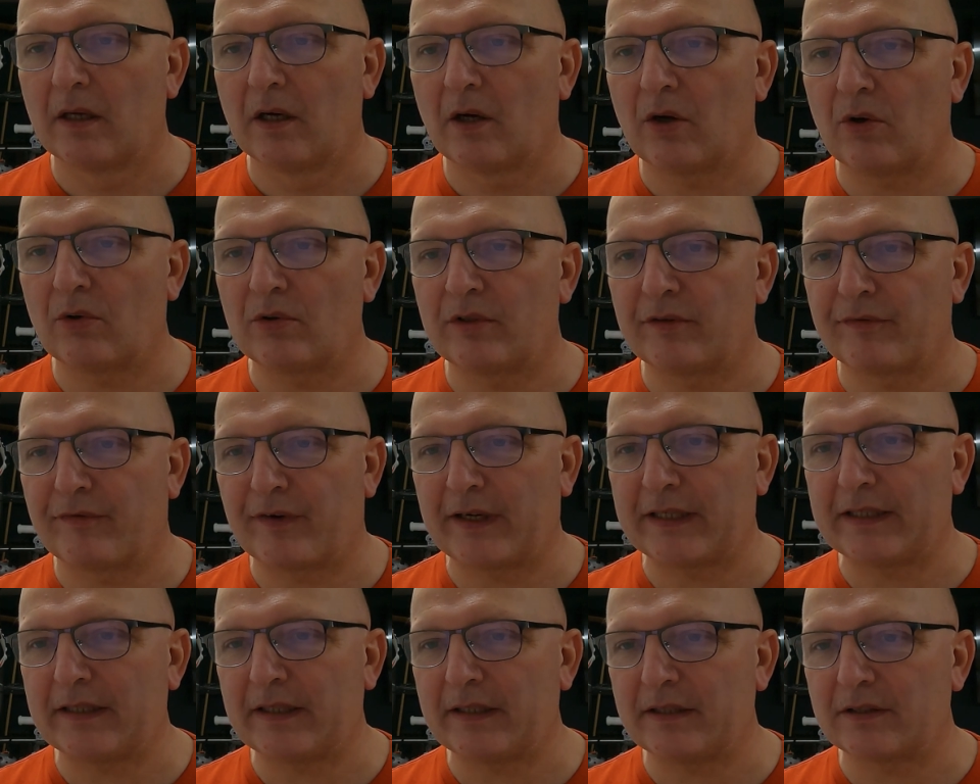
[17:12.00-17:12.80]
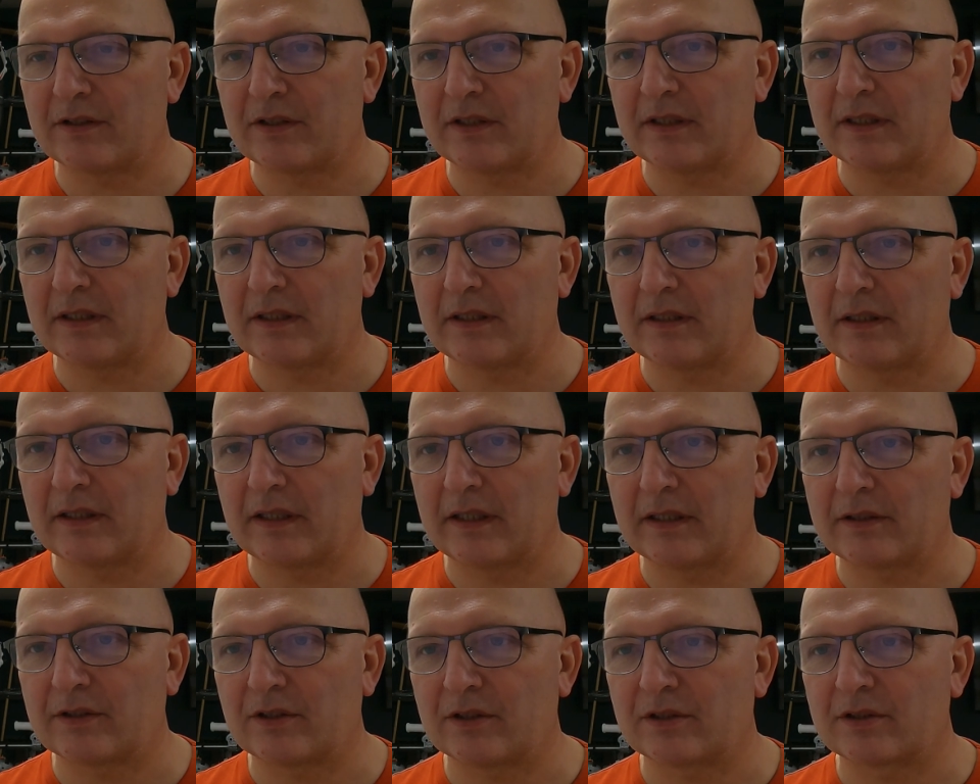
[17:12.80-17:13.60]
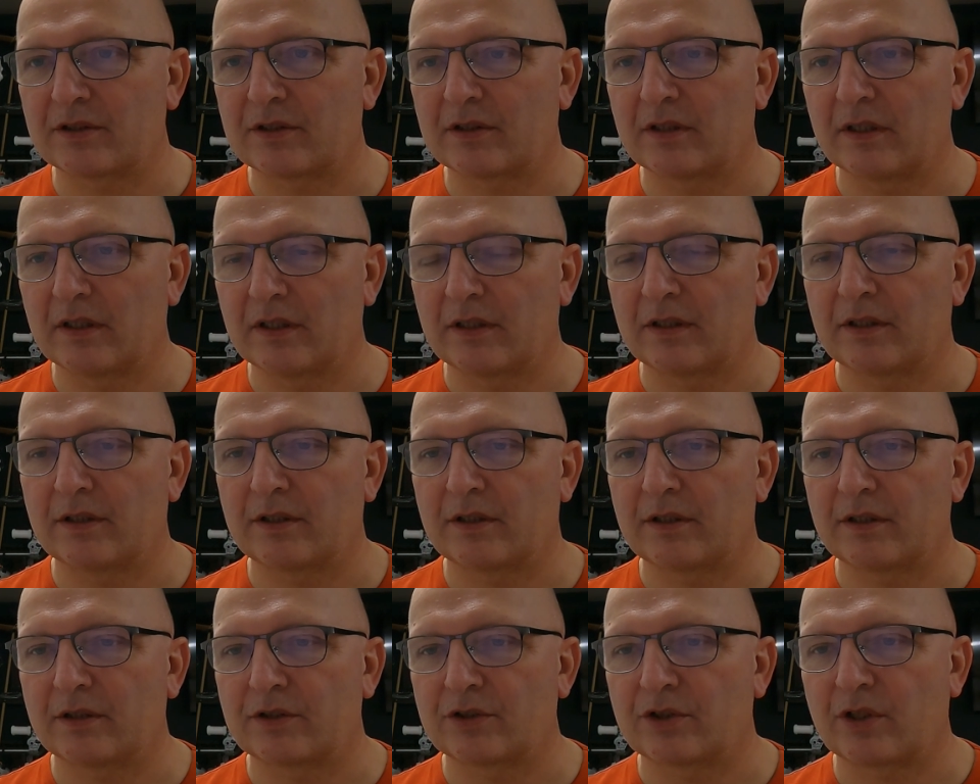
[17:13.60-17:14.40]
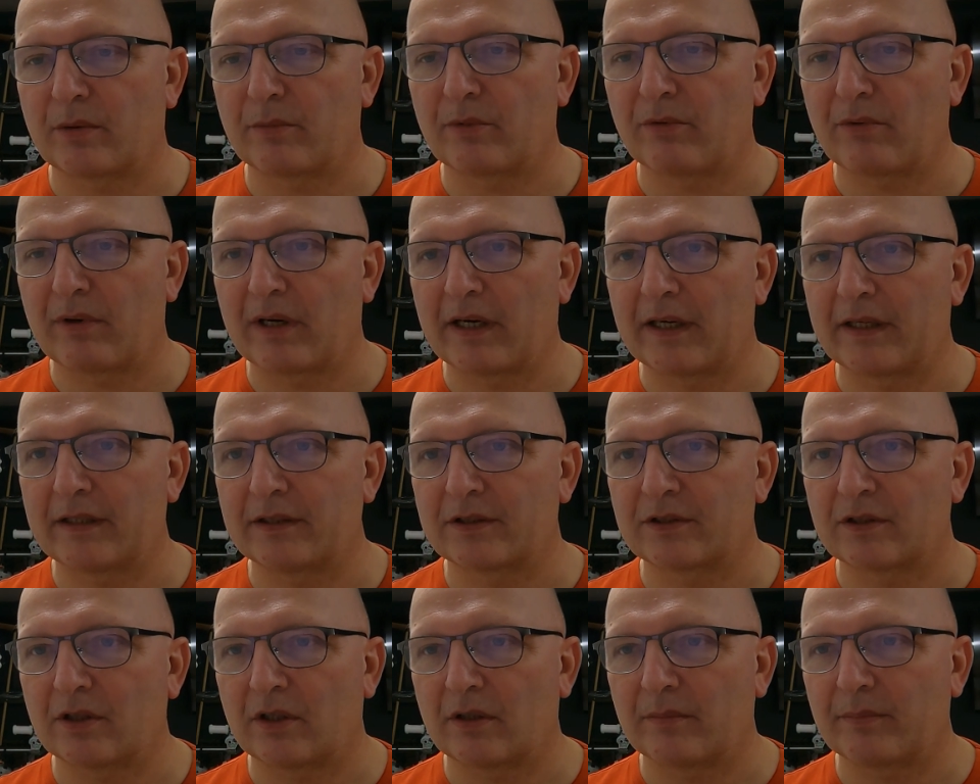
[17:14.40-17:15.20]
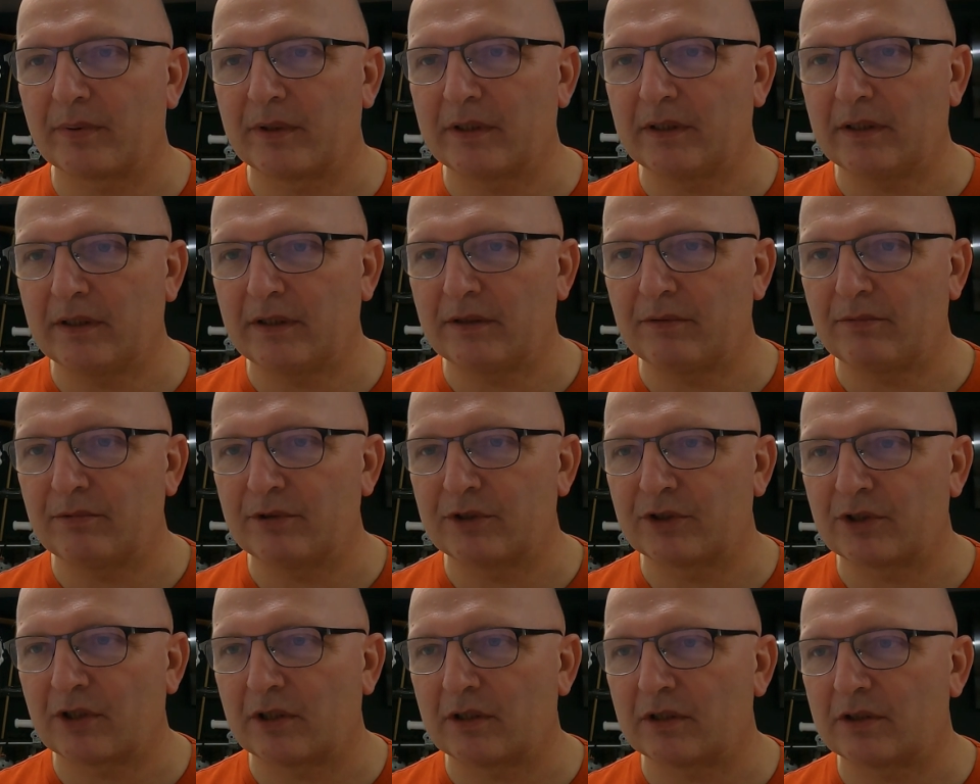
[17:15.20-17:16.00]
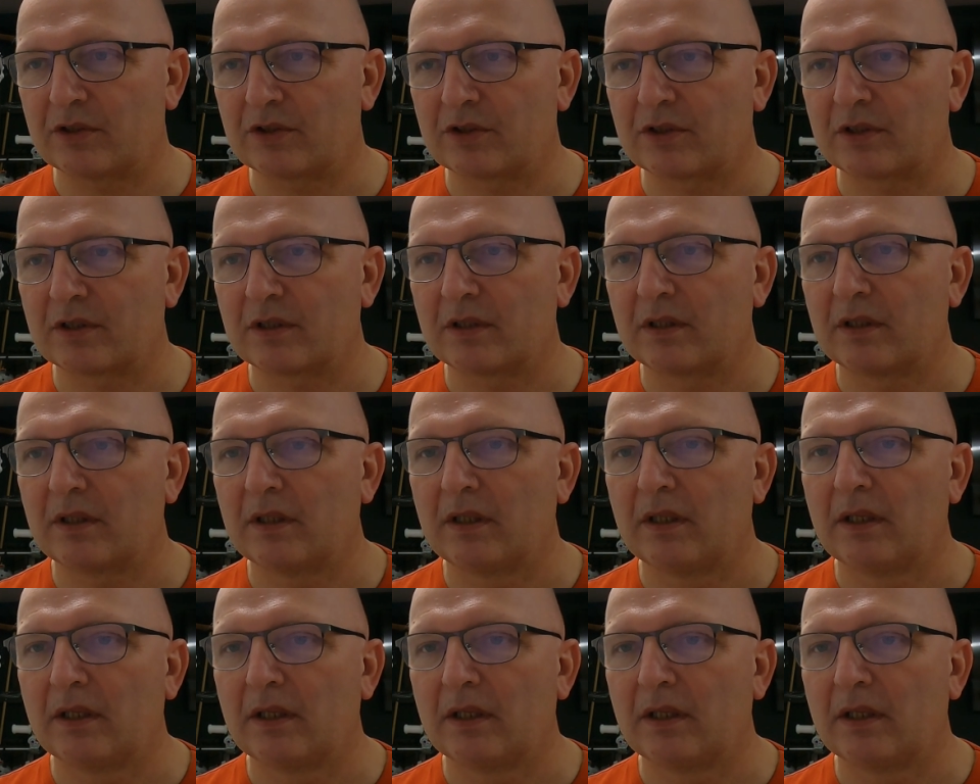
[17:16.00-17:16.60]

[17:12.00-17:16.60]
all the findings here. They're just summarized up in the results